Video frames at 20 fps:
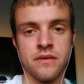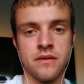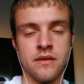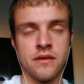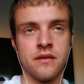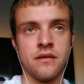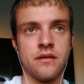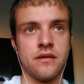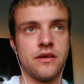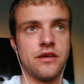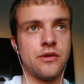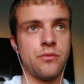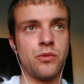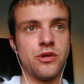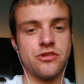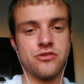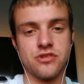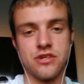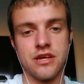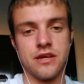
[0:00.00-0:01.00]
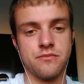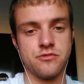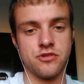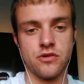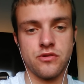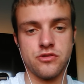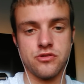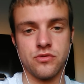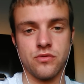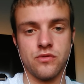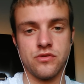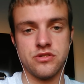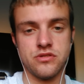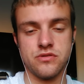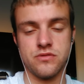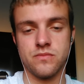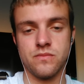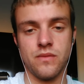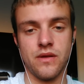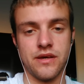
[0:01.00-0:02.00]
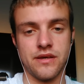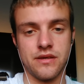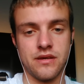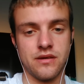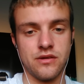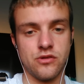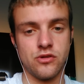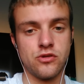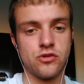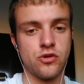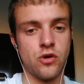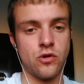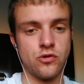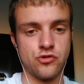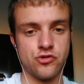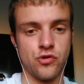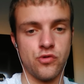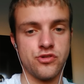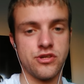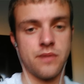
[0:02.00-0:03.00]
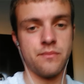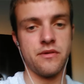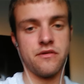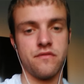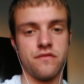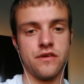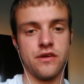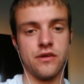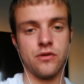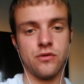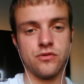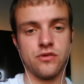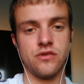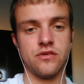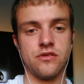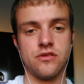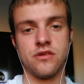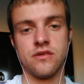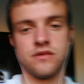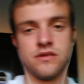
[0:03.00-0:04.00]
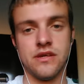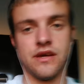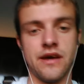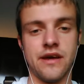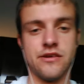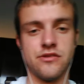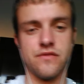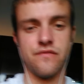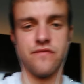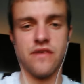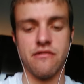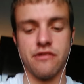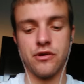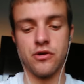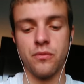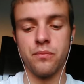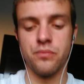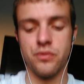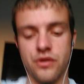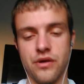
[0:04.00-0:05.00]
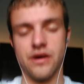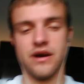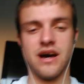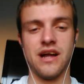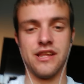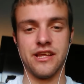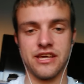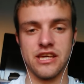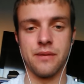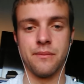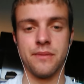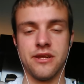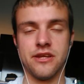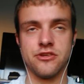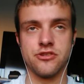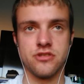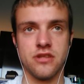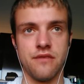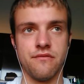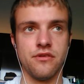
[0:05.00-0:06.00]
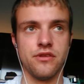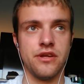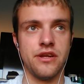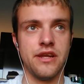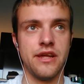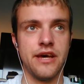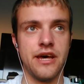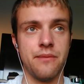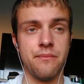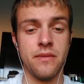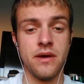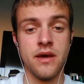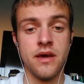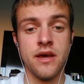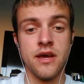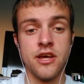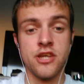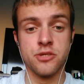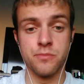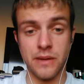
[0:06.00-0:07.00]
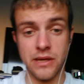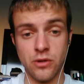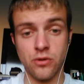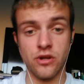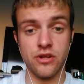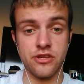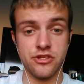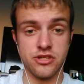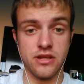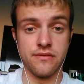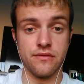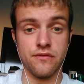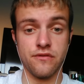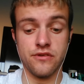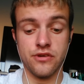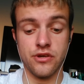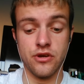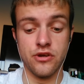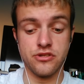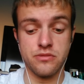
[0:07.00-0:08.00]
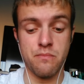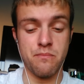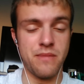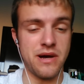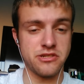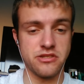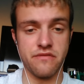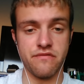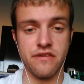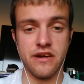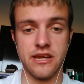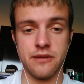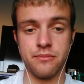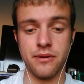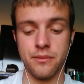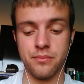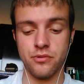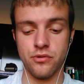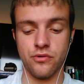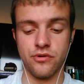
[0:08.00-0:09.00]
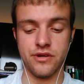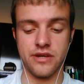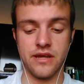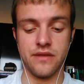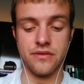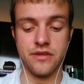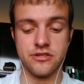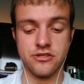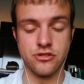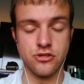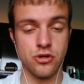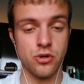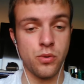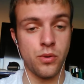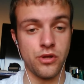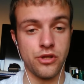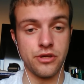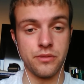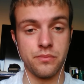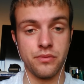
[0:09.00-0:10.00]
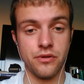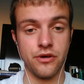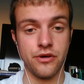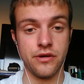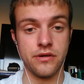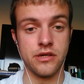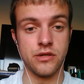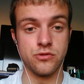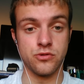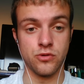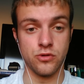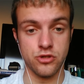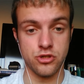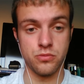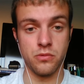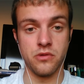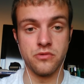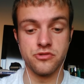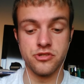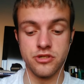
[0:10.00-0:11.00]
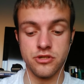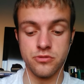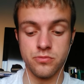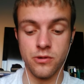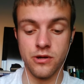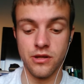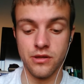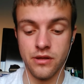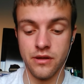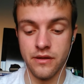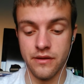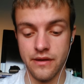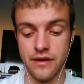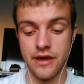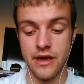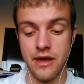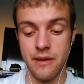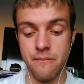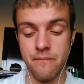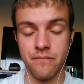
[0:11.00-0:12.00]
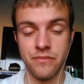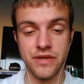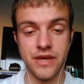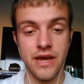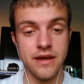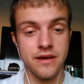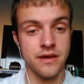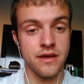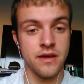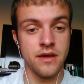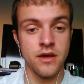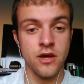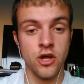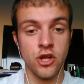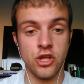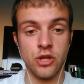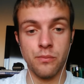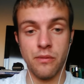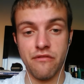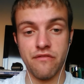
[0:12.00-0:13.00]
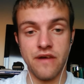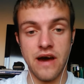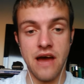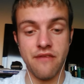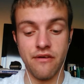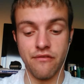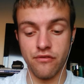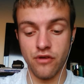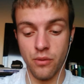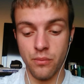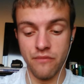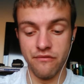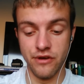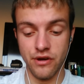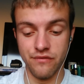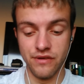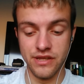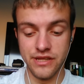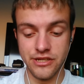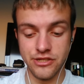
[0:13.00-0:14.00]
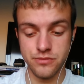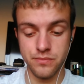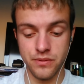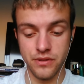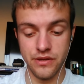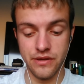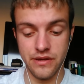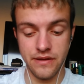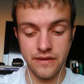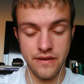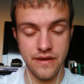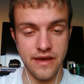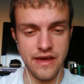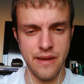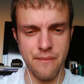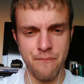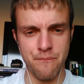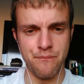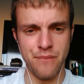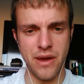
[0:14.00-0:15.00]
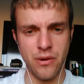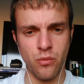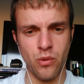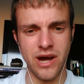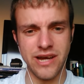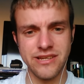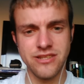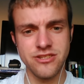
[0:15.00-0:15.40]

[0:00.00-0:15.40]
He wins games on his own. He's like controls at midfield, and yeah, he's a very good player. I like him at this level, and. Uh, He's been good at this level for years. Massive fan of Pablo Hernandez. He's a quality player. He's good at Swansea as well. Um, yeah. Number five, I've gone with another Leeds player, um, Ben White.